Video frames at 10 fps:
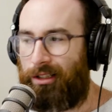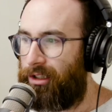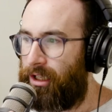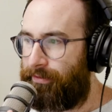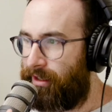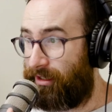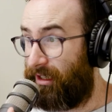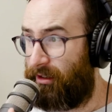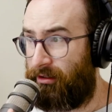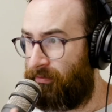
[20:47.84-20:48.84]
if there's
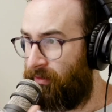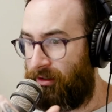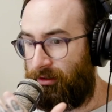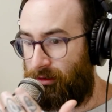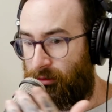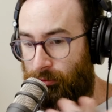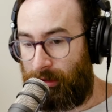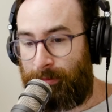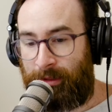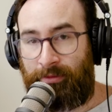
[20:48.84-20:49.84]
like a fucking
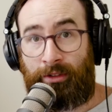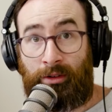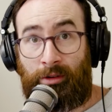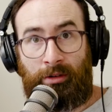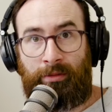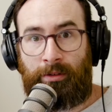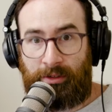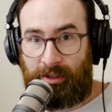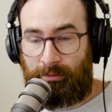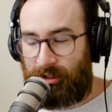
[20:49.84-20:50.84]
creepy photographer or
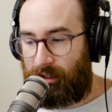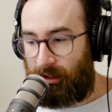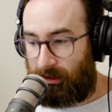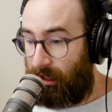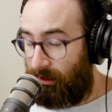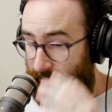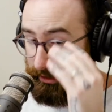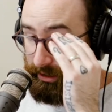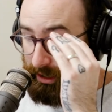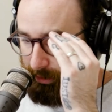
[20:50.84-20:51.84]
some shit like that, then
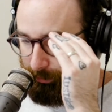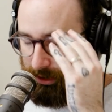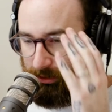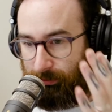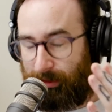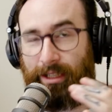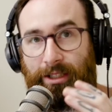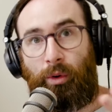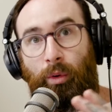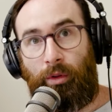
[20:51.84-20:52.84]
yeah, by all means,
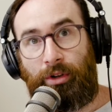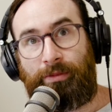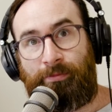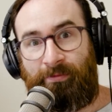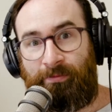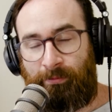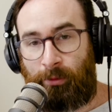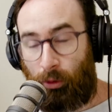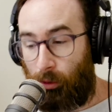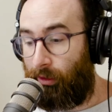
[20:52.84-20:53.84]
call
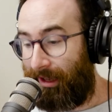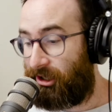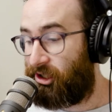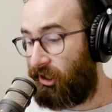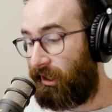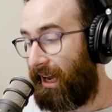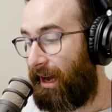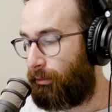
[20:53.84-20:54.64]
that shit out.